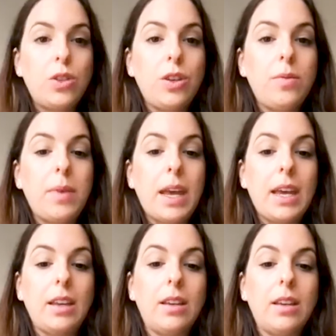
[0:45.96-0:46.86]
Do you
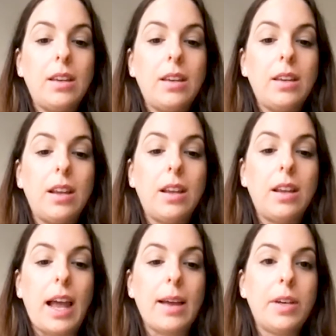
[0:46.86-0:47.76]
mean like most of
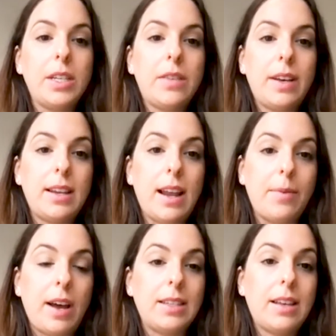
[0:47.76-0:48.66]
us have
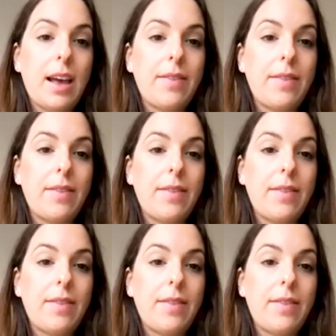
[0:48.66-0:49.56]
had an
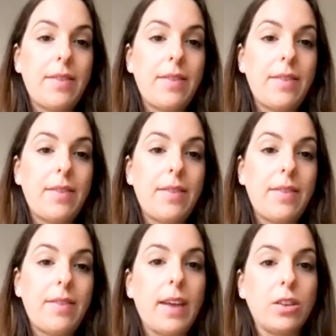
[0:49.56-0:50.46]
MRI in terms of like
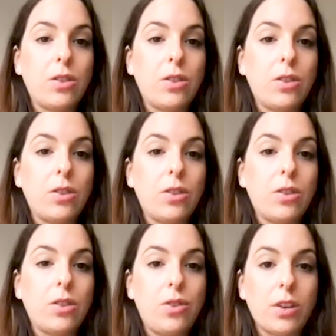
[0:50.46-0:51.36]
a
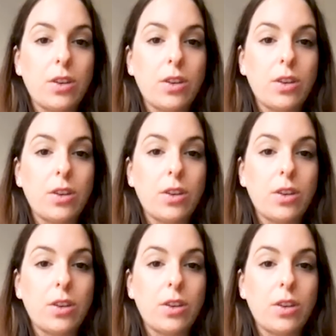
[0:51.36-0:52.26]
structural
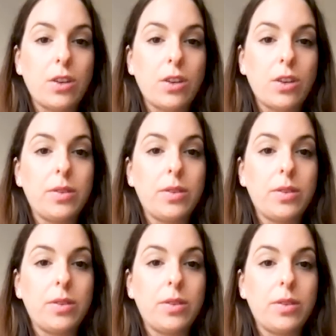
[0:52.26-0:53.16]
scan,
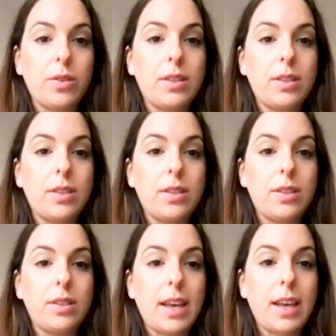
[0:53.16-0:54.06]

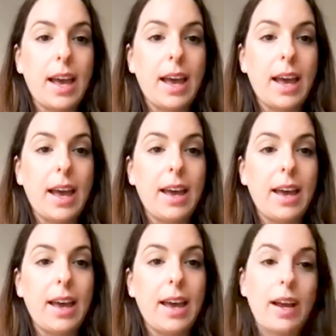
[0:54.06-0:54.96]
just to get
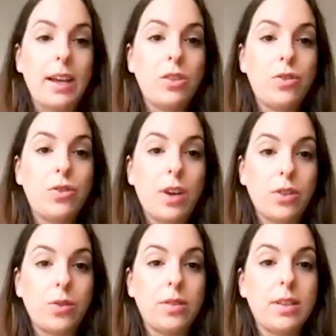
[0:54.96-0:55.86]
an MRI
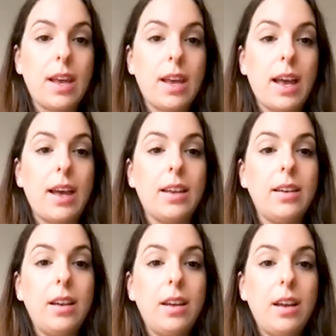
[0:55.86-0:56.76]
structural scan,
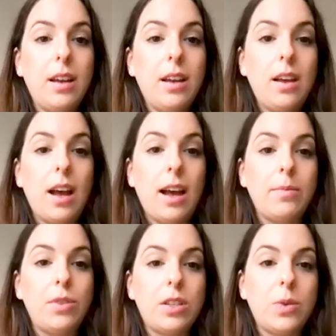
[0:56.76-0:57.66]

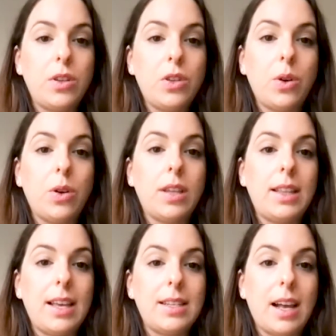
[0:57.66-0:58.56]
just to ensure that there's
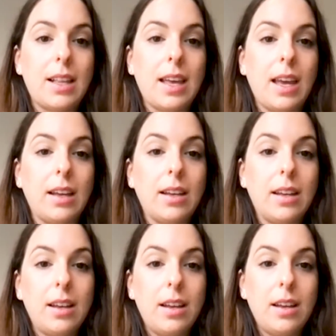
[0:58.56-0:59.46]
nothing
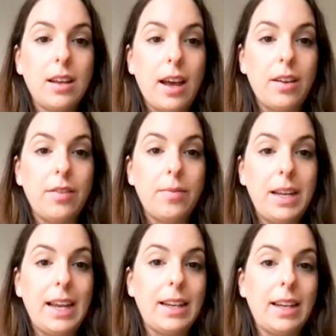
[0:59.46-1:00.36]
kind of
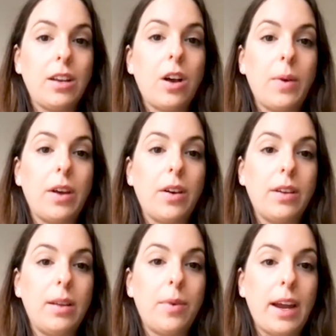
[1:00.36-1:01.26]
malignant going on in
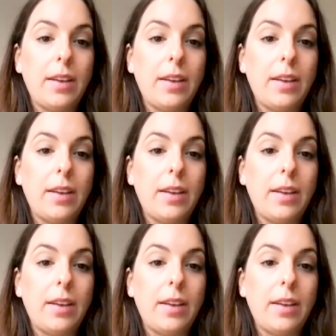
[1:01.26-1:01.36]
the brain